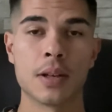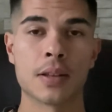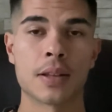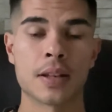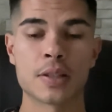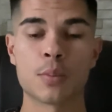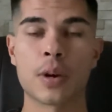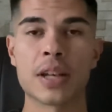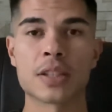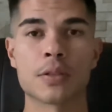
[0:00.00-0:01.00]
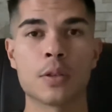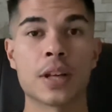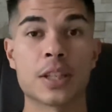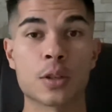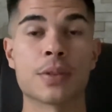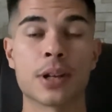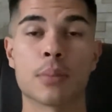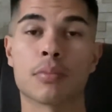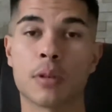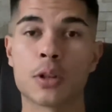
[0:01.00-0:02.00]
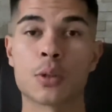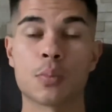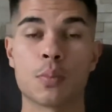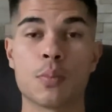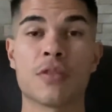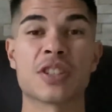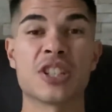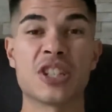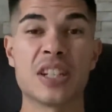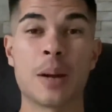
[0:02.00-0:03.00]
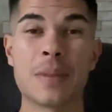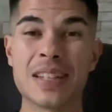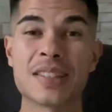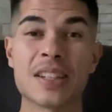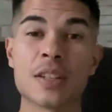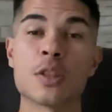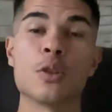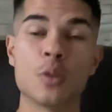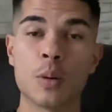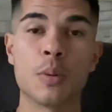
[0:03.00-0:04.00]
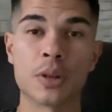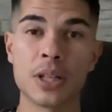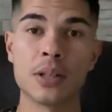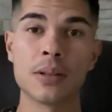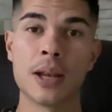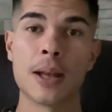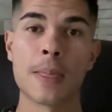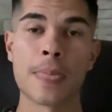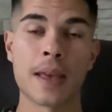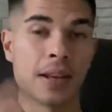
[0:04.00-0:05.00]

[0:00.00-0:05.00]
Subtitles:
Now this is why it's not a top-down approach, where essentially I'm listening to your body, and